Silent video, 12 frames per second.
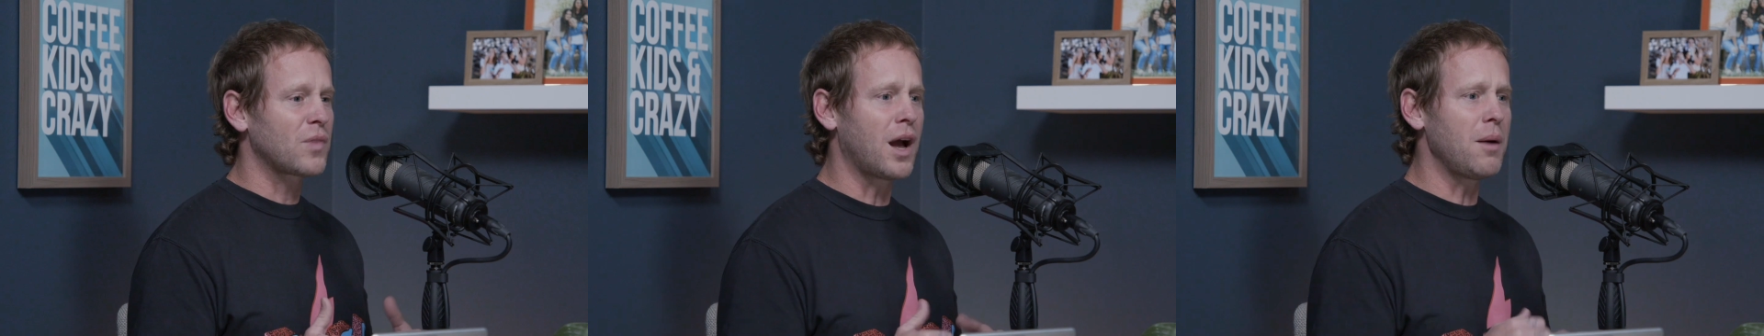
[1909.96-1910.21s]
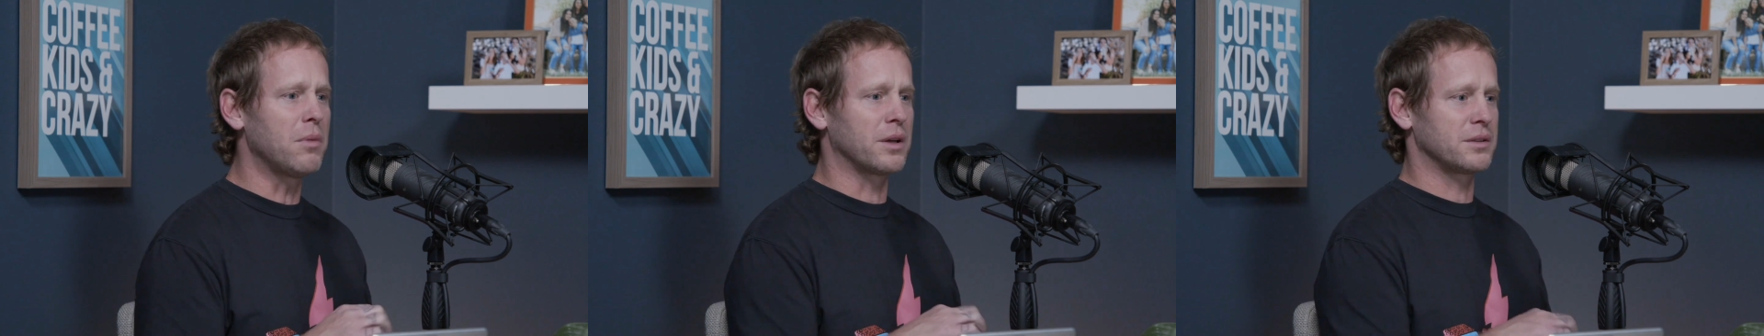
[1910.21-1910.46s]

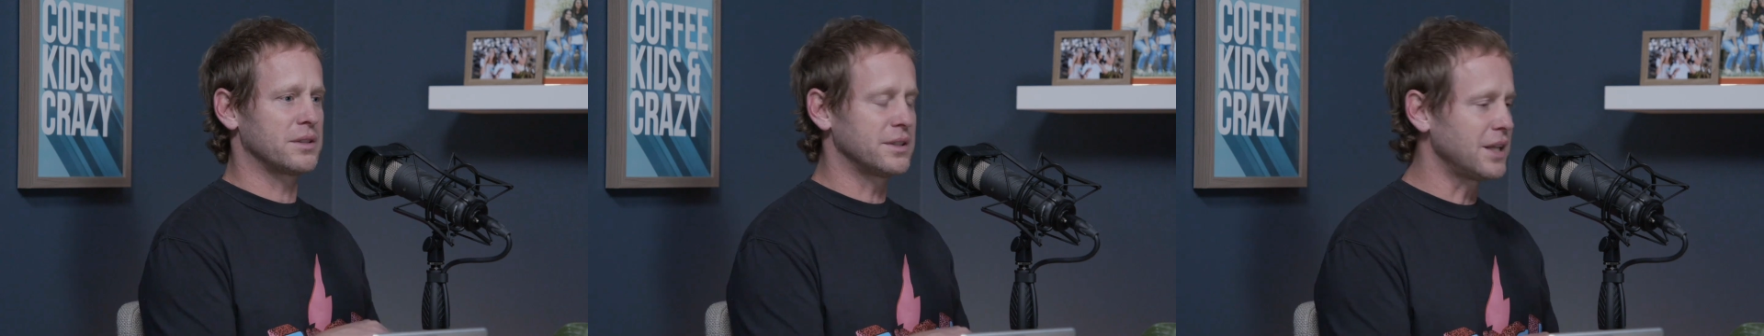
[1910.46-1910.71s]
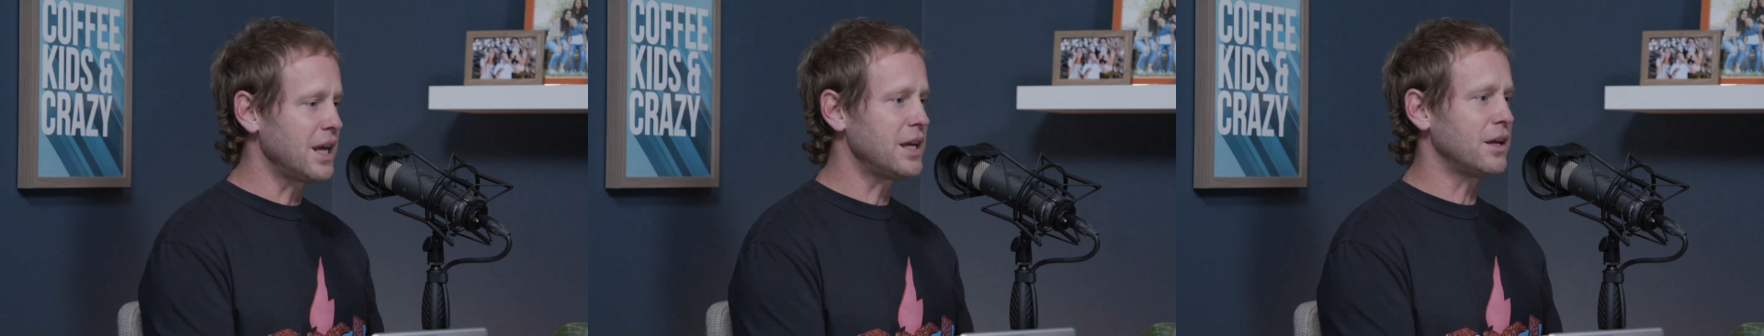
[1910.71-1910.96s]
I'm a
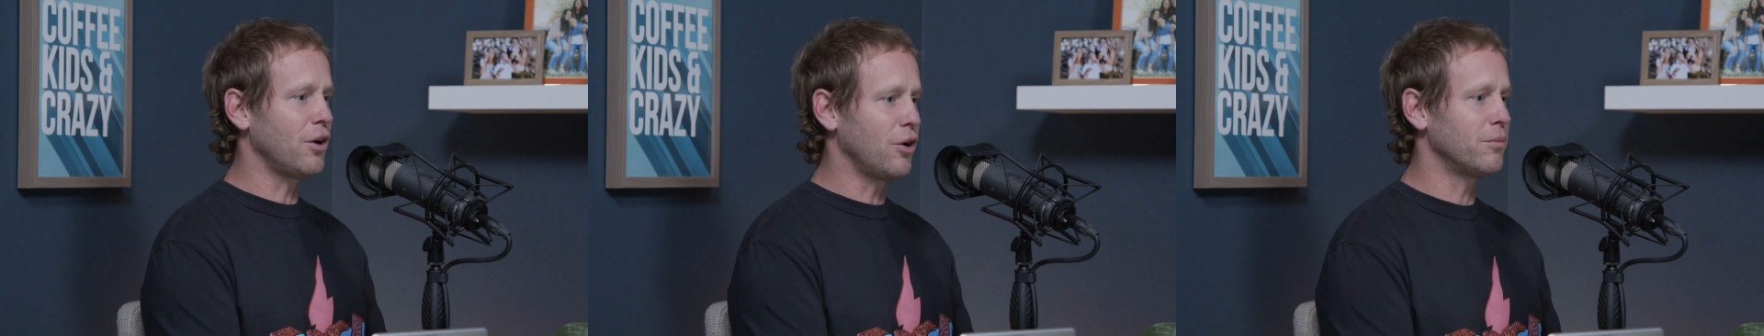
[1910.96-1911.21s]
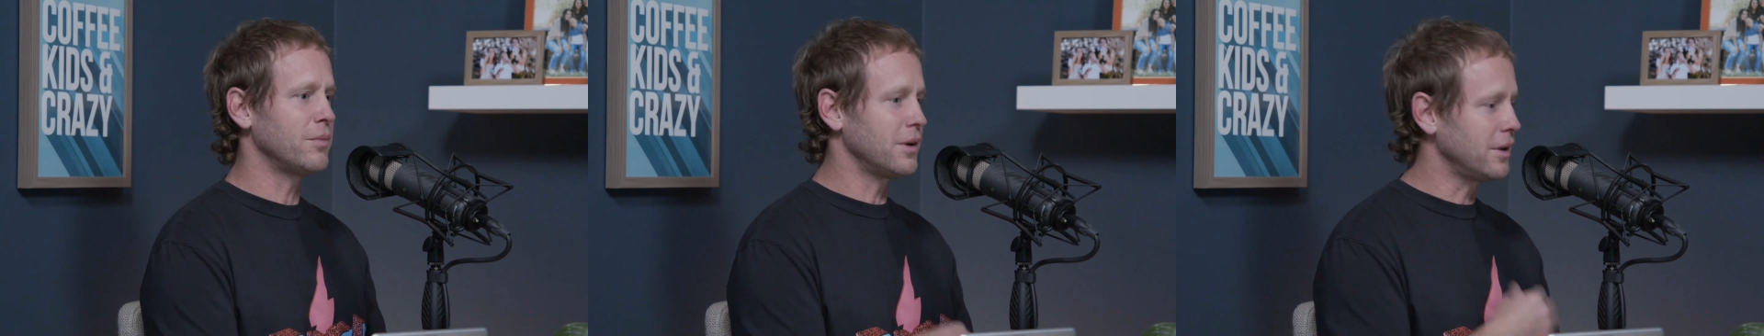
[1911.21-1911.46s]
stay at
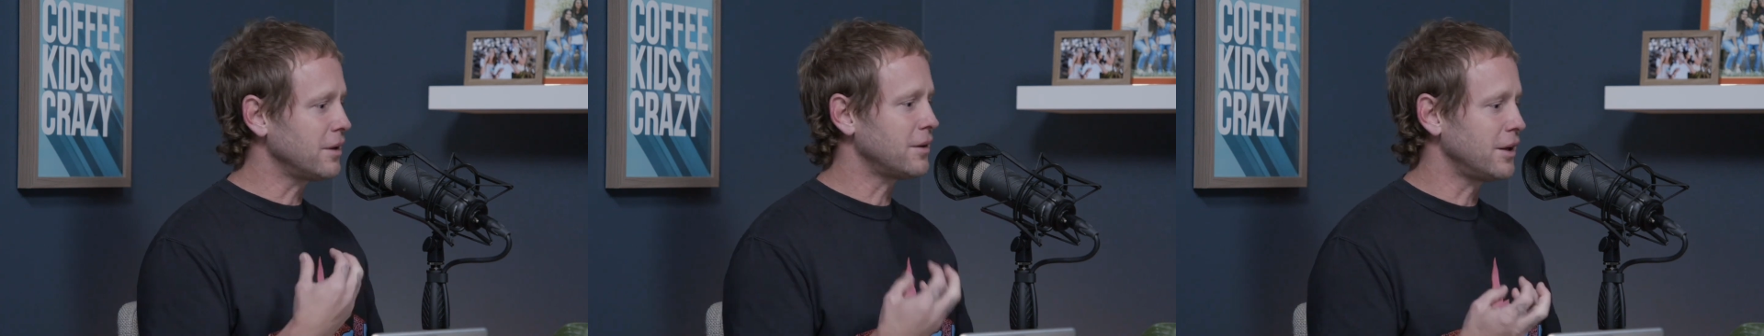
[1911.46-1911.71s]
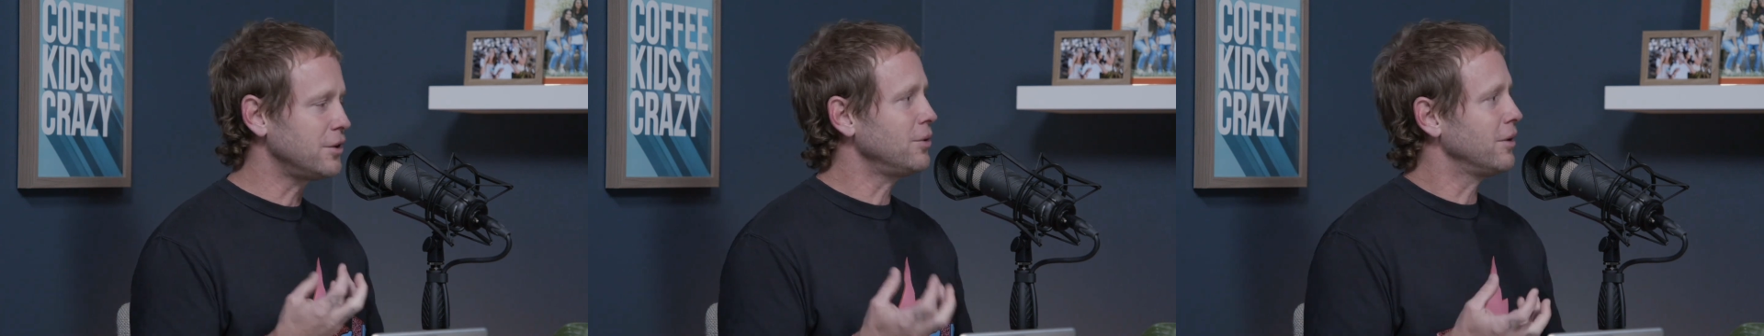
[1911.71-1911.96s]
home. And
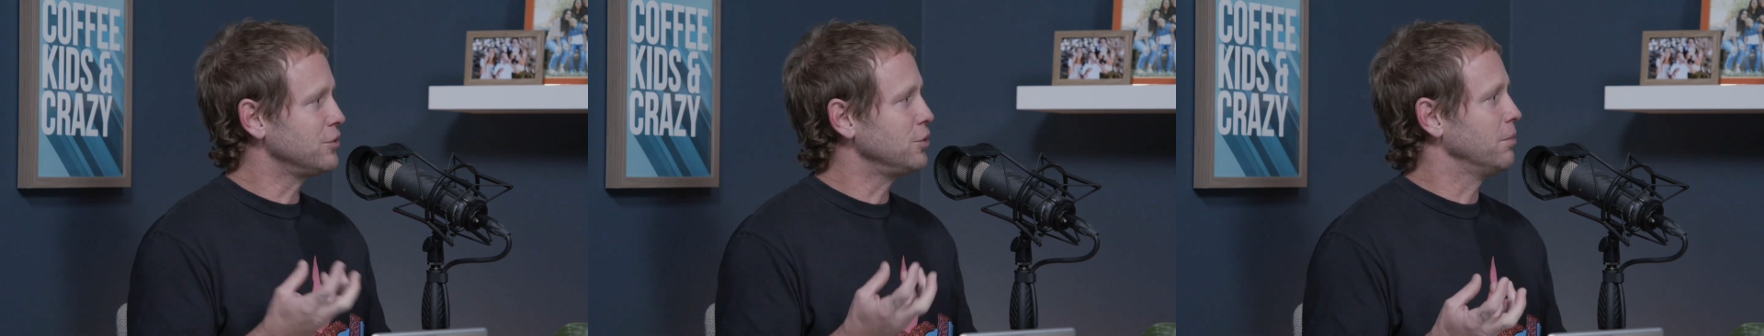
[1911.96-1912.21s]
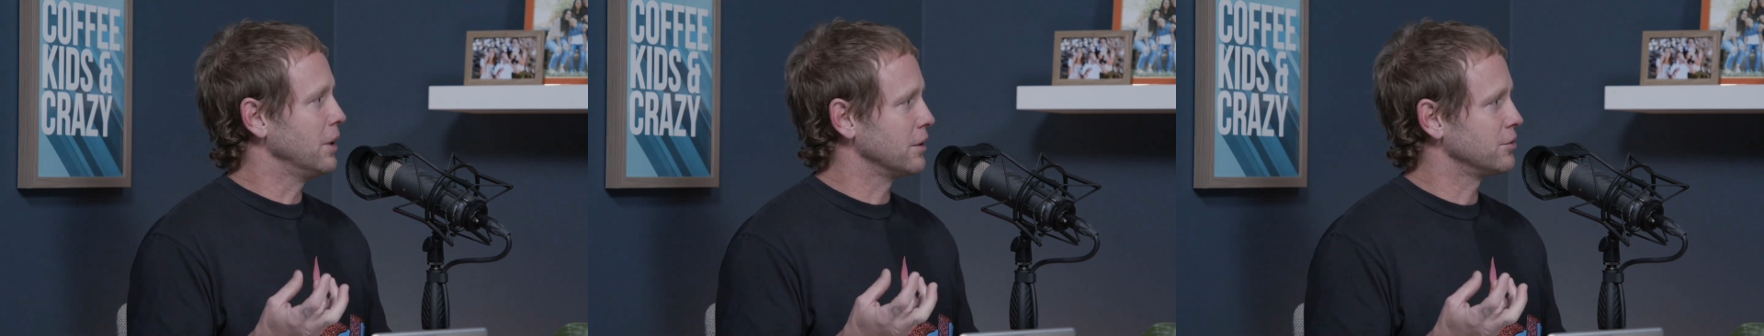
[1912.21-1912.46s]
I do have
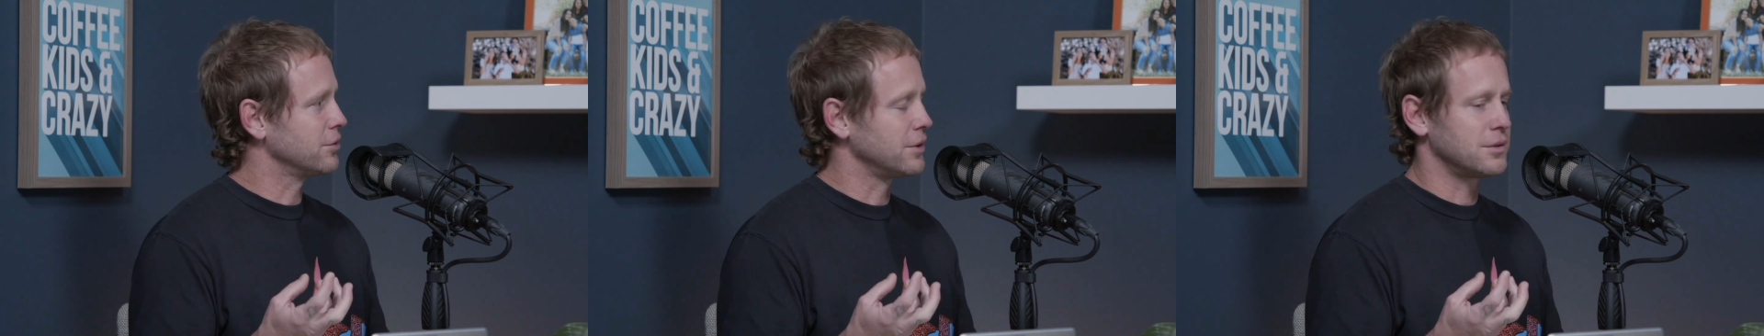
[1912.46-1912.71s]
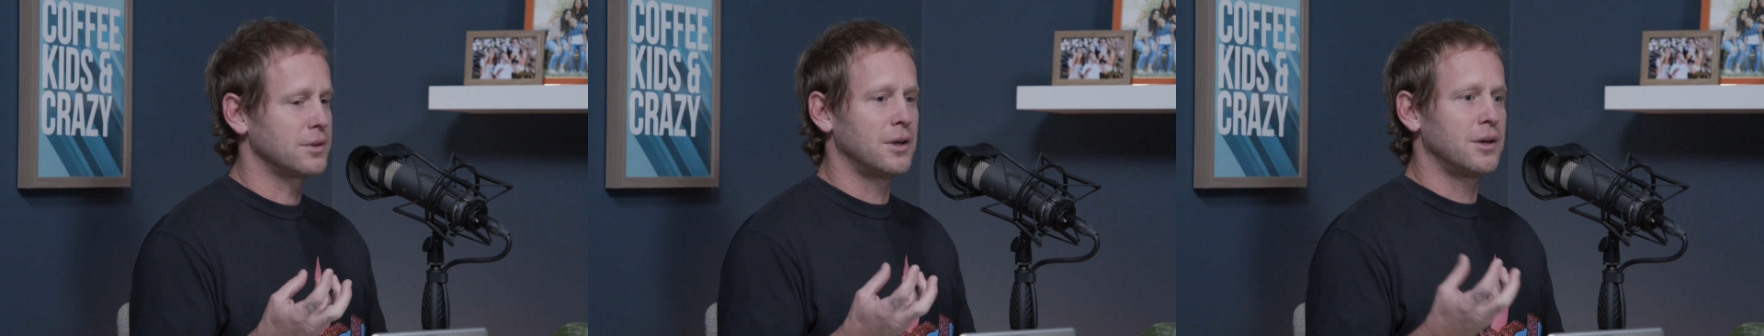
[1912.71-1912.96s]
two
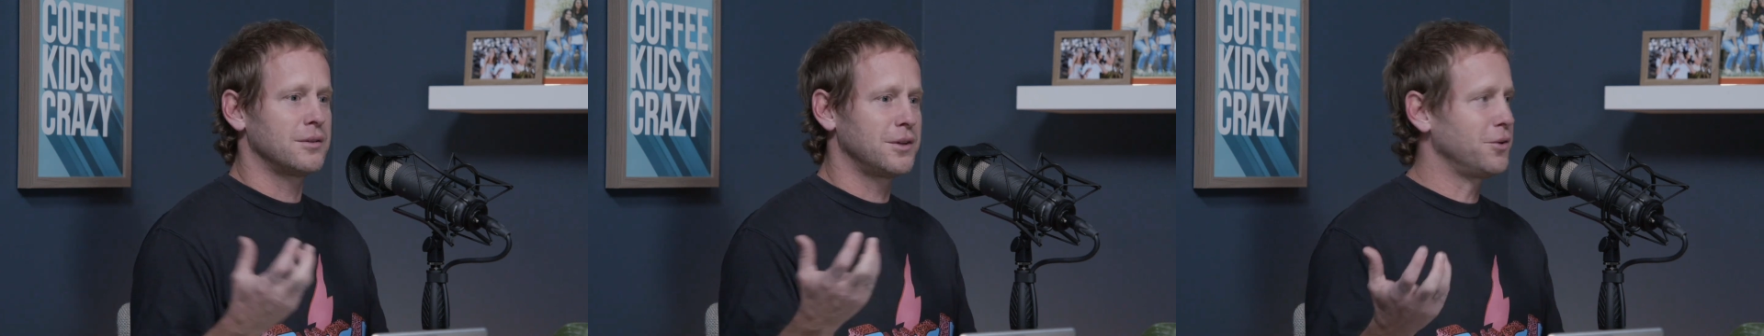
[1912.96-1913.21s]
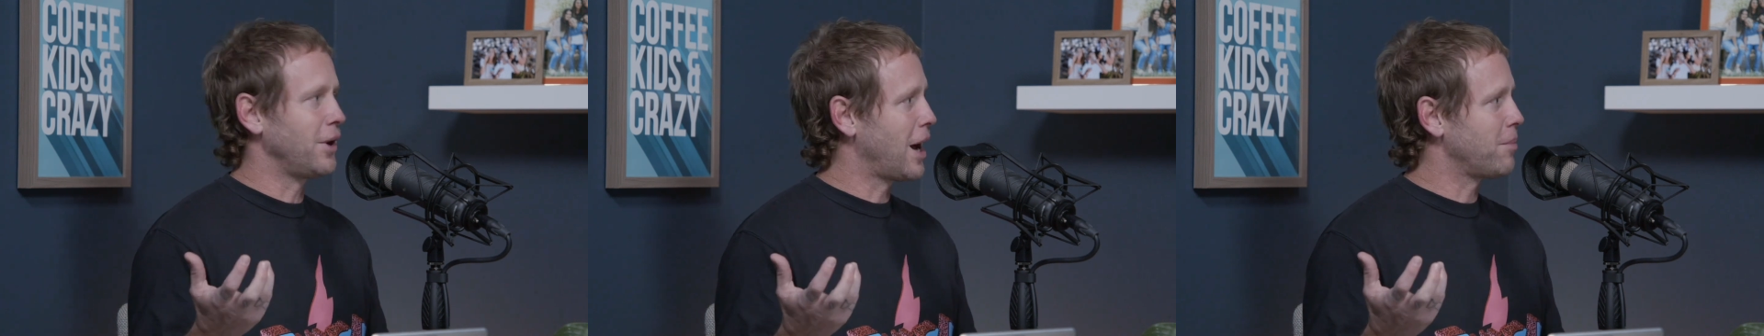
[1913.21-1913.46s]
ministries
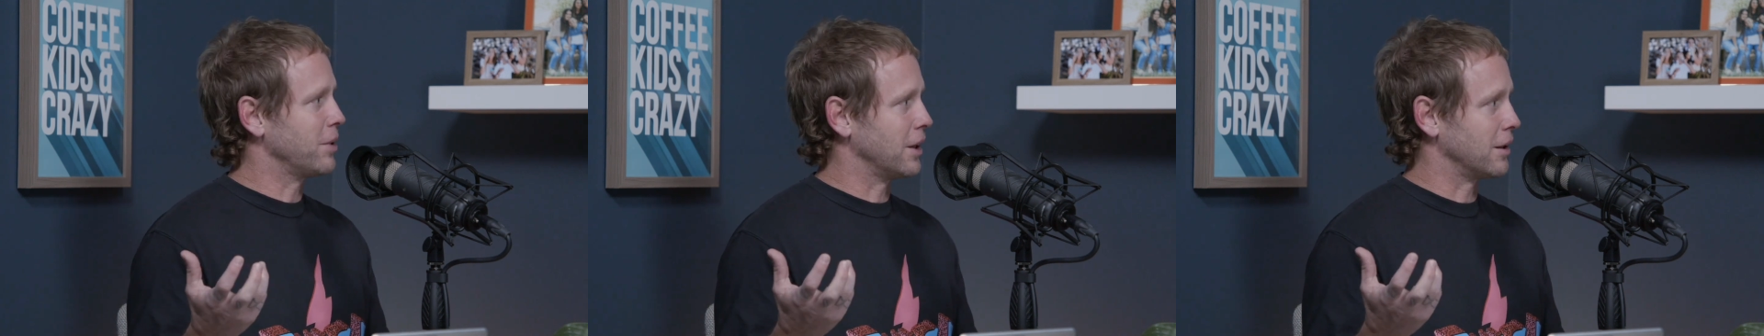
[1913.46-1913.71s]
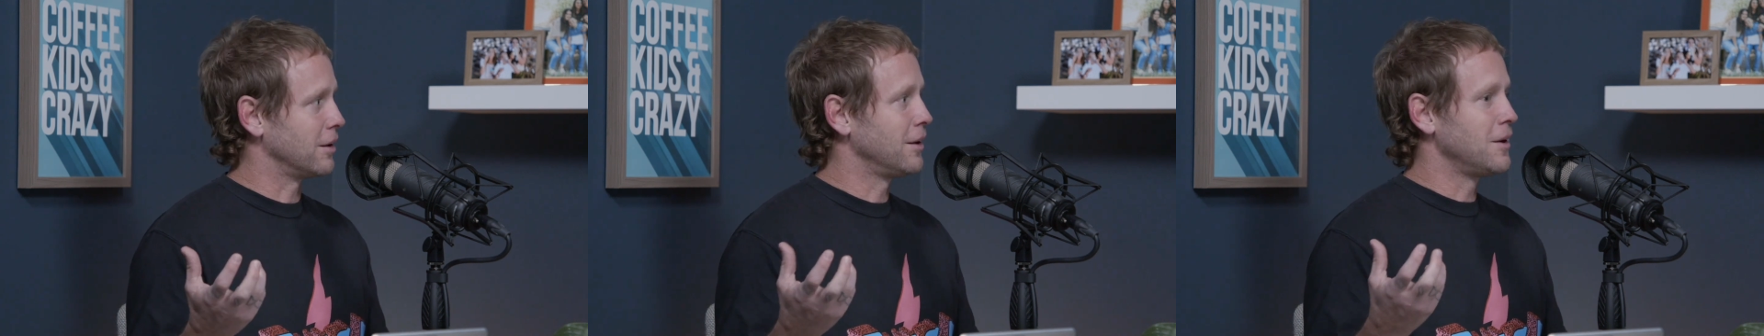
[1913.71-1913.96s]
that are
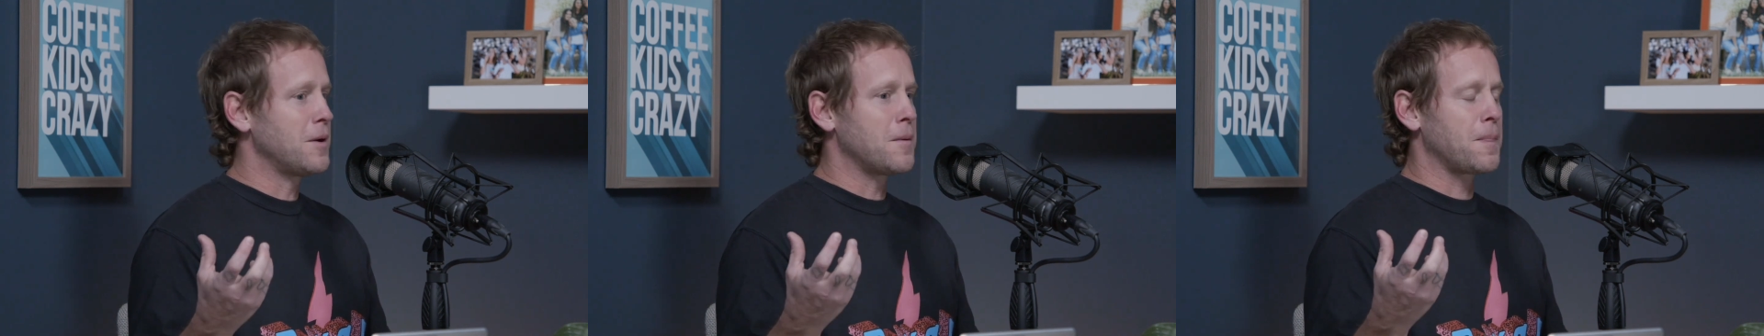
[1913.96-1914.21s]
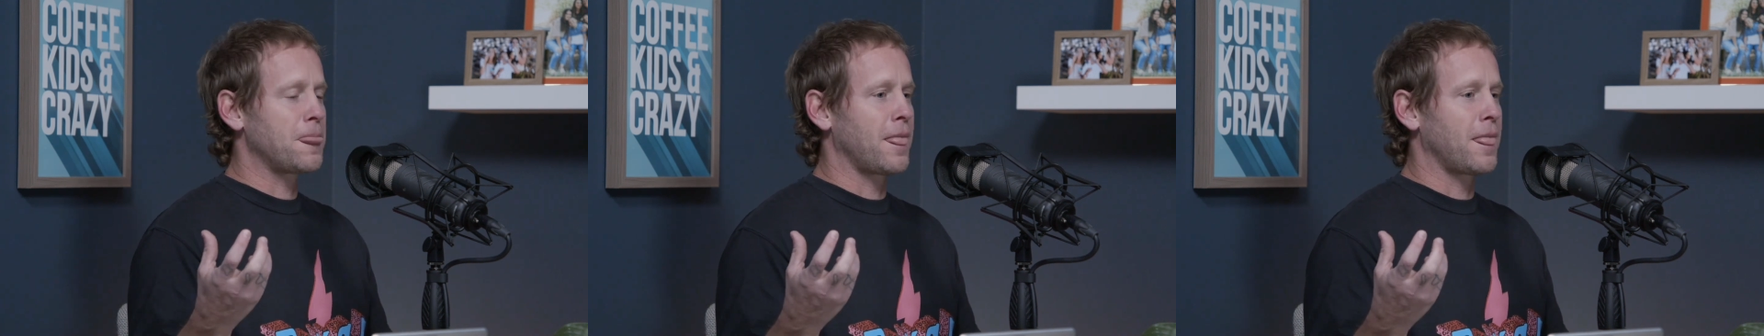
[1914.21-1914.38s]
happening. Yeah.